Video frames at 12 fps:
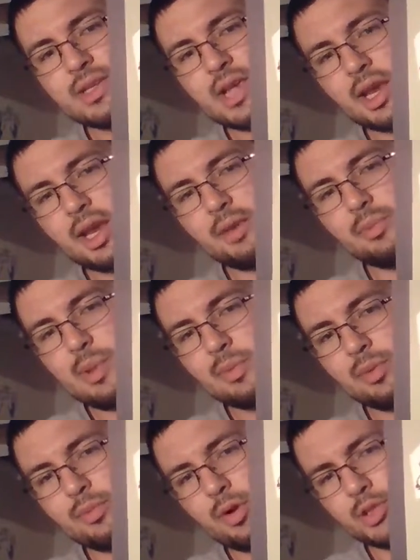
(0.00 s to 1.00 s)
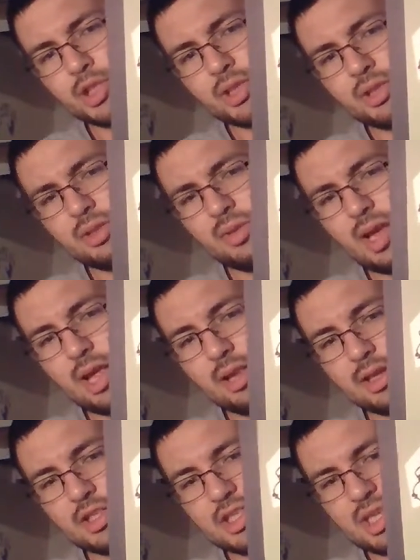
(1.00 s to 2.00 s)
taking people in motion in
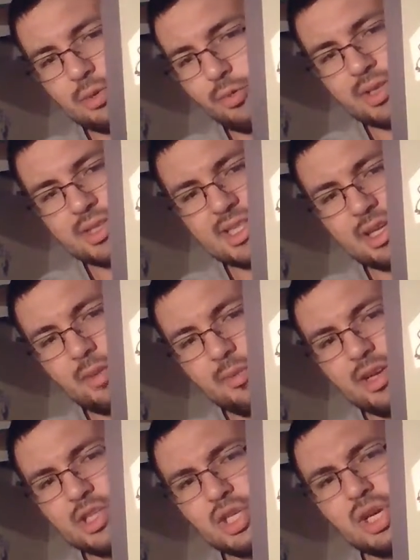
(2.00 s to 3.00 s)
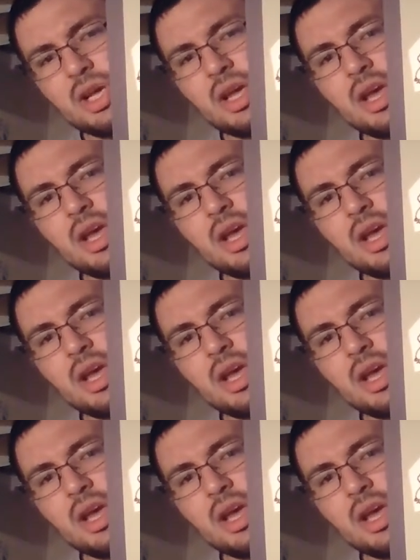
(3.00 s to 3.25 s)
like just like one still image,